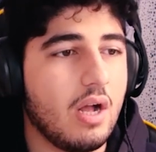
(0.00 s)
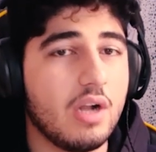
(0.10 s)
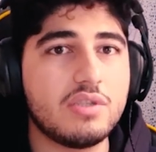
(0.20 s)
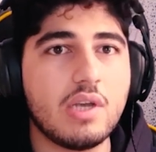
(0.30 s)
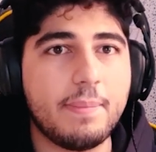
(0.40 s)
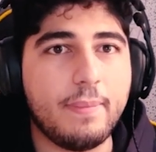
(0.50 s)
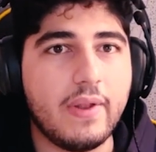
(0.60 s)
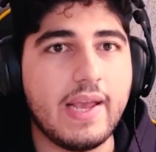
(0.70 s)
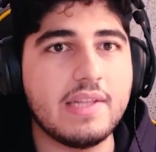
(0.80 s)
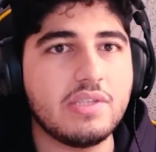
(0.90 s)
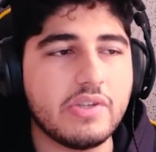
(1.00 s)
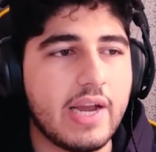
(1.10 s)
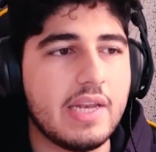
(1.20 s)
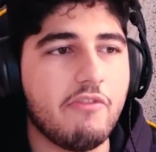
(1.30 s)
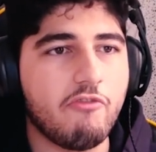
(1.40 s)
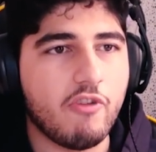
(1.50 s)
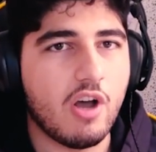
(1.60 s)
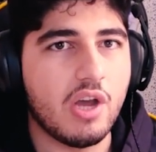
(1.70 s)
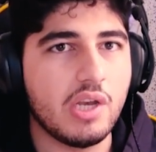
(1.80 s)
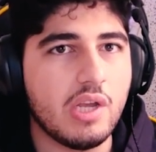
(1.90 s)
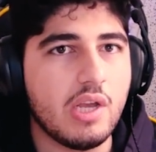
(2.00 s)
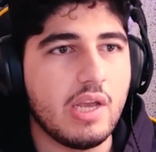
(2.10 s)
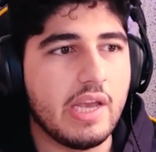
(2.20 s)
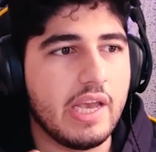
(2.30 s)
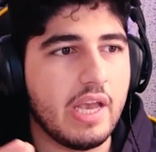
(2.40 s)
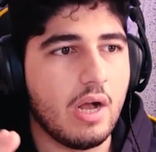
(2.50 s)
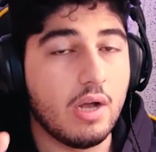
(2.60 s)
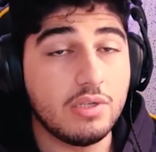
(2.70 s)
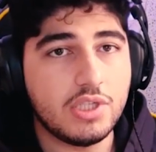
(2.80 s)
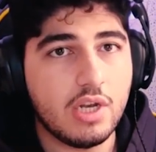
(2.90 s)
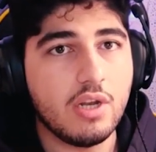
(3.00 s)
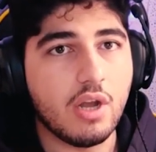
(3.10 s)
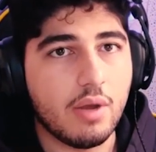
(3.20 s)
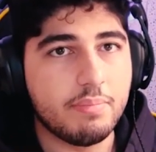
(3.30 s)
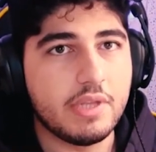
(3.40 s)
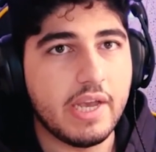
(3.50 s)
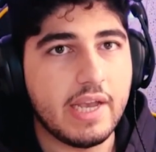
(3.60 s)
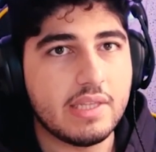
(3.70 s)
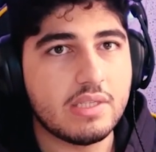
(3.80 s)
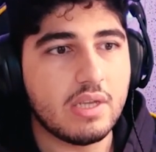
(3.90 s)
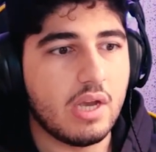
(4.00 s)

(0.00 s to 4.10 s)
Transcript: Also, I played Granny 1 Angeline update.